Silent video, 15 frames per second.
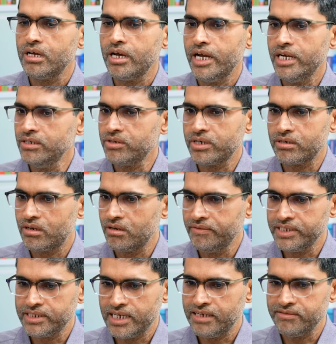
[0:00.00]
And you can
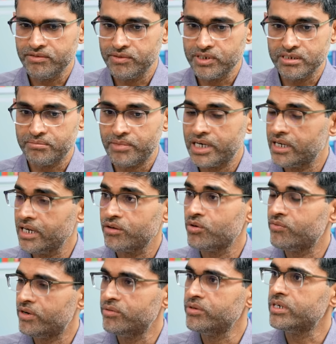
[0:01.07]
always have, if it is a
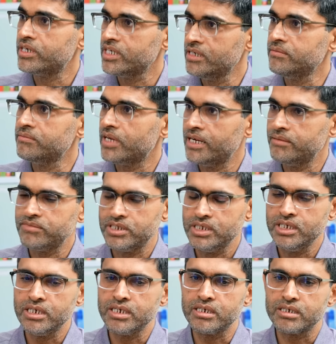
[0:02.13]
multi-co-founder team, mm-hmm. I'm
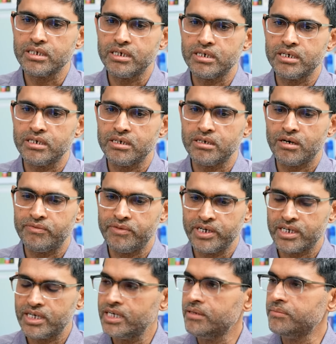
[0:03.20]
seeing uh,
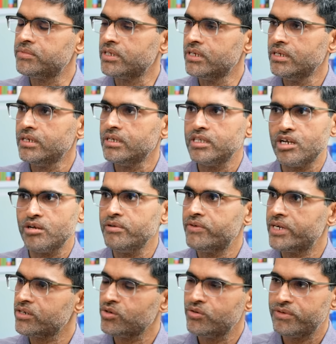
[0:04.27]
oftentimes there will be
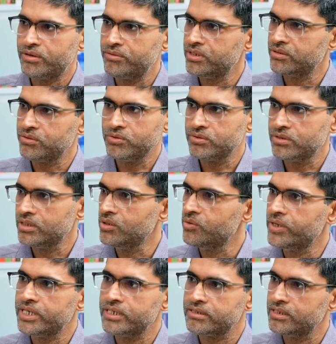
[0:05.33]
one co-founder who's in
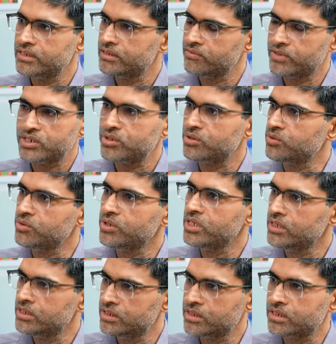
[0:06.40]
US, there is one or two
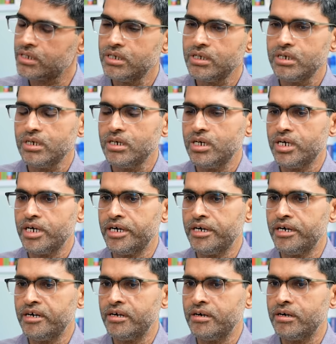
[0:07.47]
here. Right.
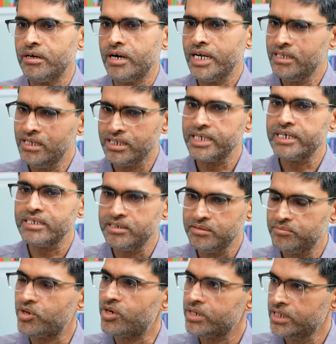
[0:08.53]
Uh, I think that is
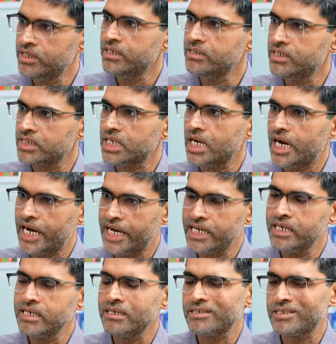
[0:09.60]
important. Just
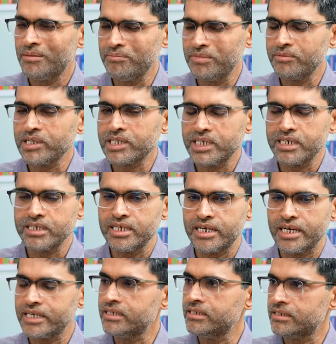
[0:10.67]
hiring, some people think that
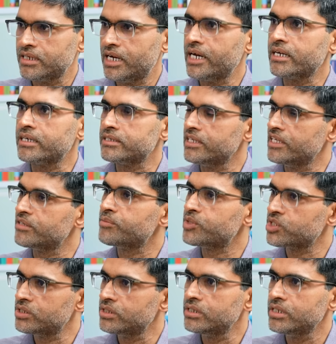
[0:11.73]
I can just hire a
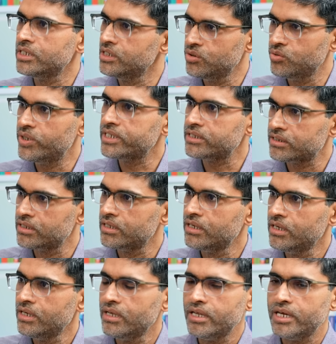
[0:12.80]
salesperson in right. US
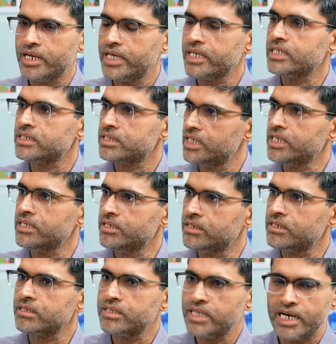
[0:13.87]
yeah. and I can stay
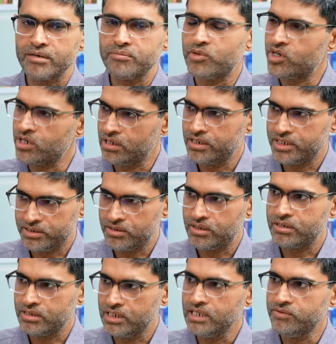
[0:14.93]
here. That model does
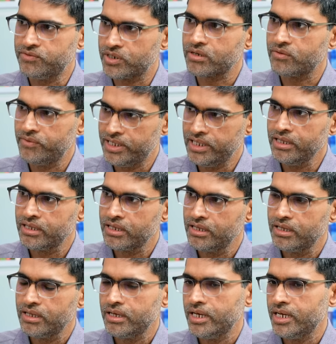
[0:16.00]
not really work right. well
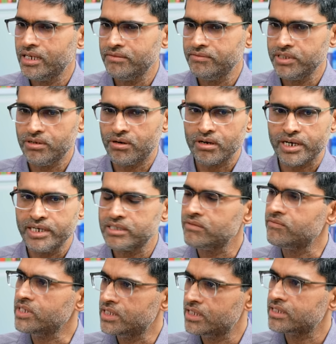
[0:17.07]
and with all kinds
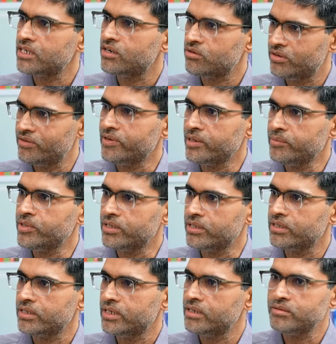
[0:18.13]
of visas now available
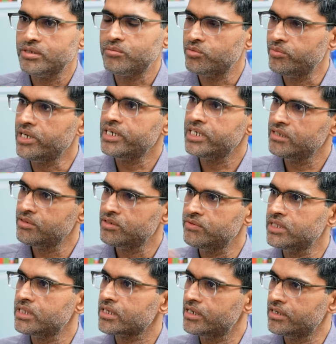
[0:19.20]
right. and the mobility
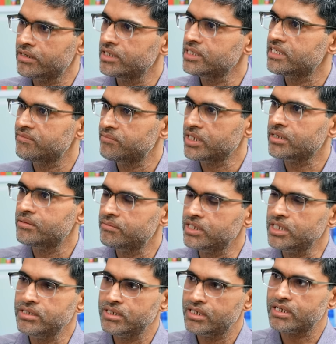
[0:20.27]
between the countries has yeah. become
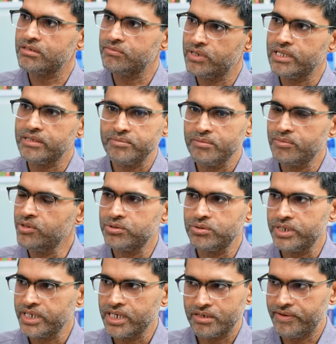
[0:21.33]
easier as well people
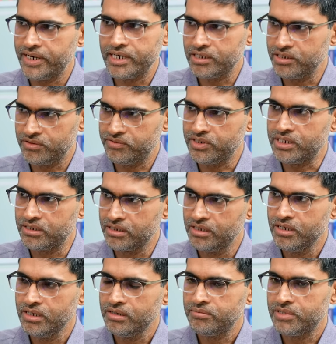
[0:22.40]
should take advantage of it yeah.
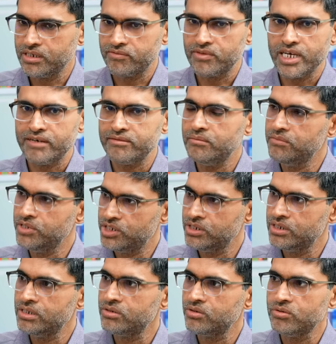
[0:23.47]
but if they have
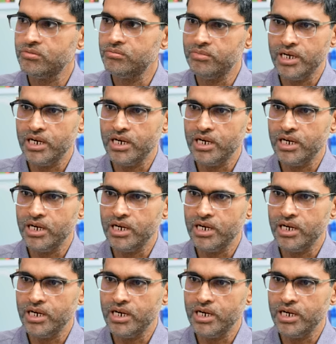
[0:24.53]
ambition to mm-hmm.